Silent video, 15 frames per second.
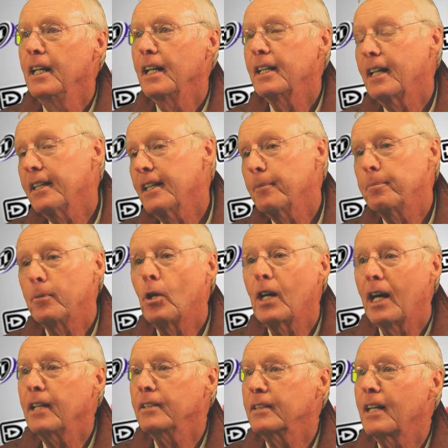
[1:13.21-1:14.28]
And I thought, boy,
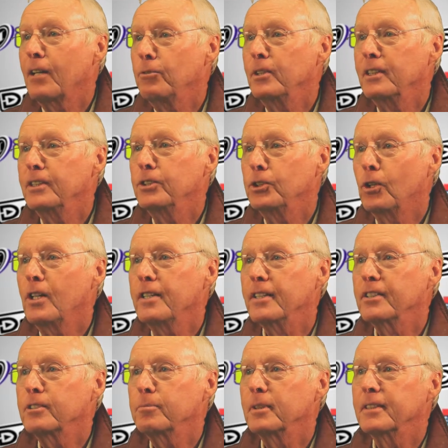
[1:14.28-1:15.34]
I, I really enjoy
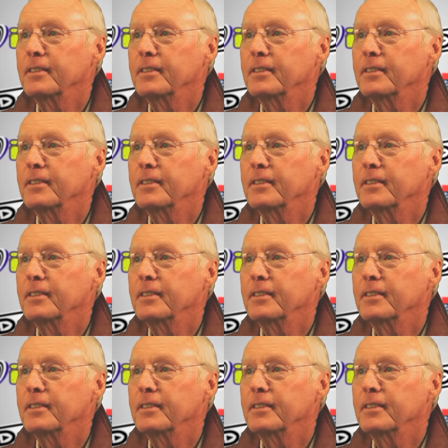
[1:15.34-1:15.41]
this.